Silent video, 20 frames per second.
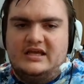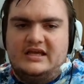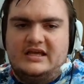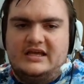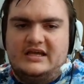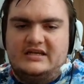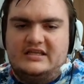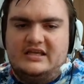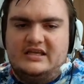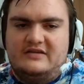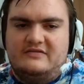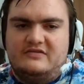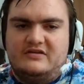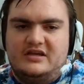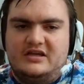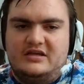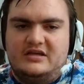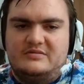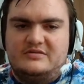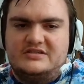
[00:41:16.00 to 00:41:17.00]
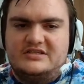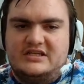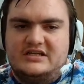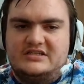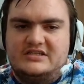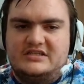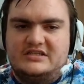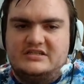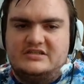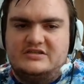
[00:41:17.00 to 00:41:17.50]
Add keyframe, set
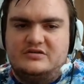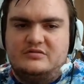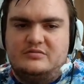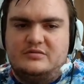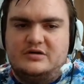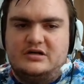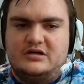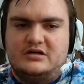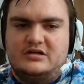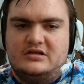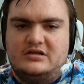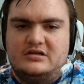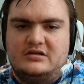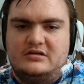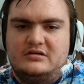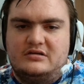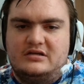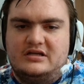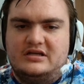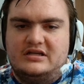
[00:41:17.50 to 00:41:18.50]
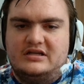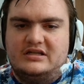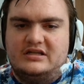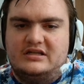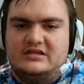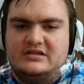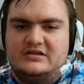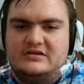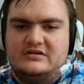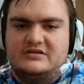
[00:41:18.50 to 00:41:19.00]
it to the 2 mark. I
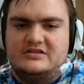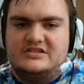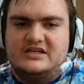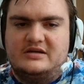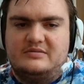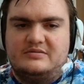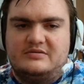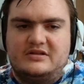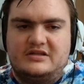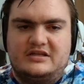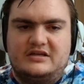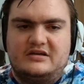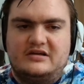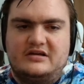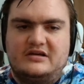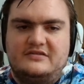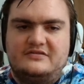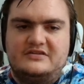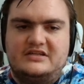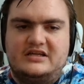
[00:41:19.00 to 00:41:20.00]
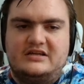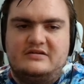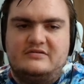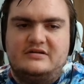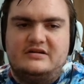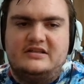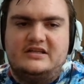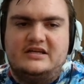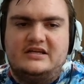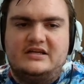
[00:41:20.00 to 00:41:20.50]
need to stop clicking off to get
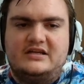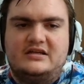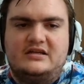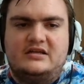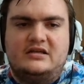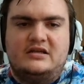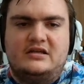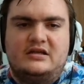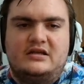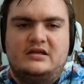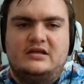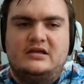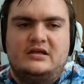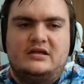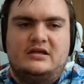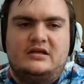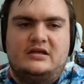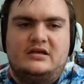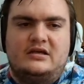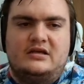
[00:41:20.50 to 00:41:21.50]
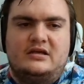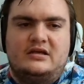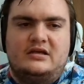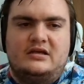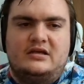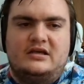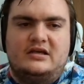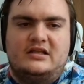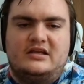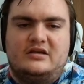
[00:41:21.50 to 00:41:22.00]
rid of that.
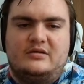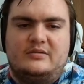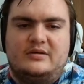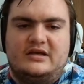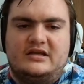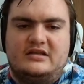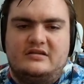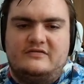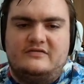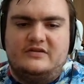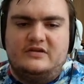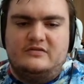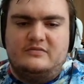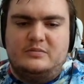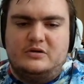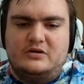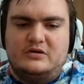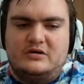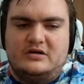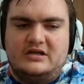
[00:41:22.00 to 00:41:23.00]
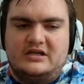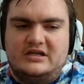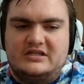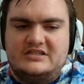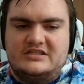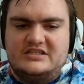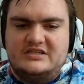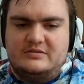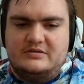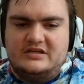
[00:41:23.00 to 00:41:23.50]
And then go back to the viewport
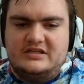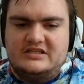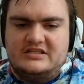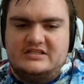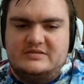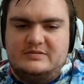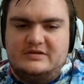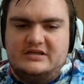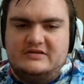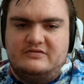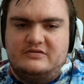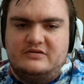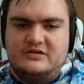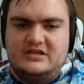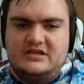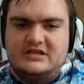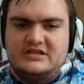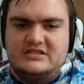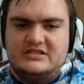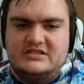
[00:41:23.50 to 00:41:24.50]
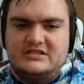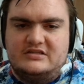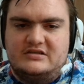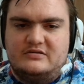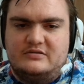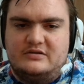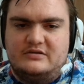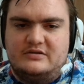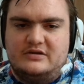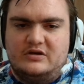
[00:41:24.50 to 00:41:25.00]
and see what it needs to be for this.
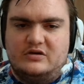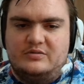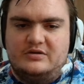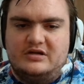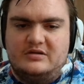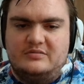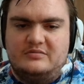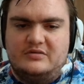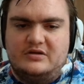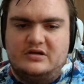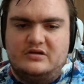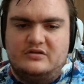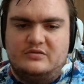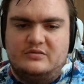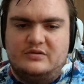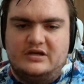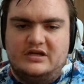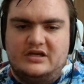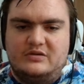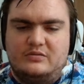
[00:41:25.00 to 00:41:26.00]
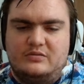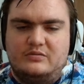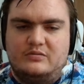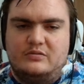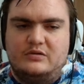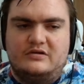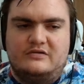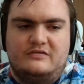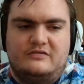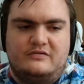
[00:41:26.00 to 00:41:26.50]
When we open it all the way,
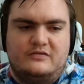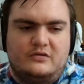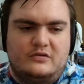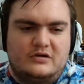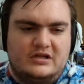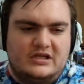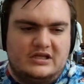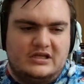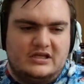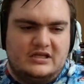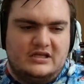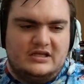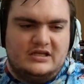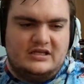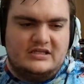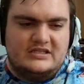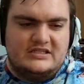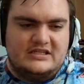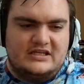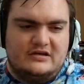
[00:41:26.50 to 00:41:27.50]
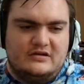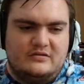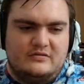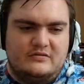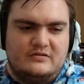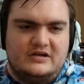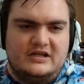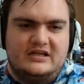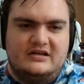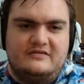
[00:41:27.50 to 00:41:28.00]
140, it is
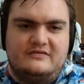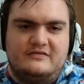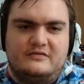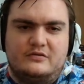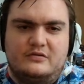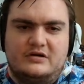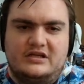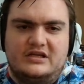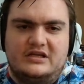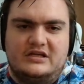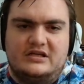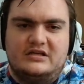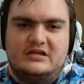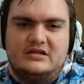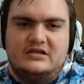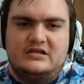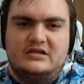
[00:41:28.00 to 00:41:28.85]
now -40.